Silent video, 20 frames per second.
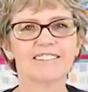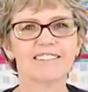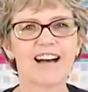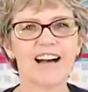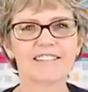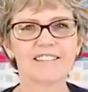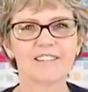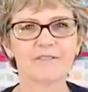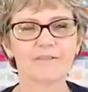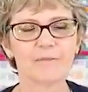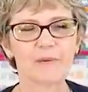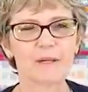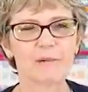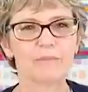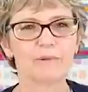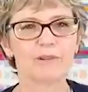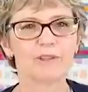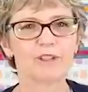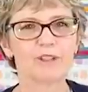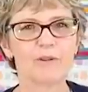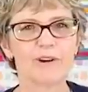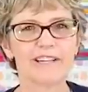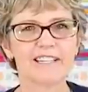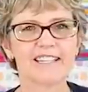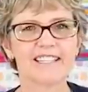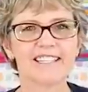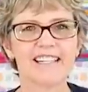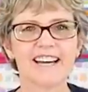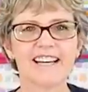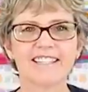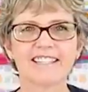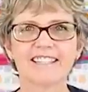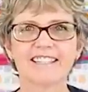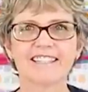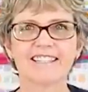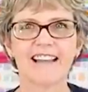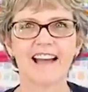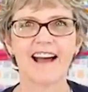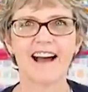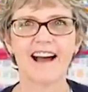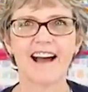lots of people joining us.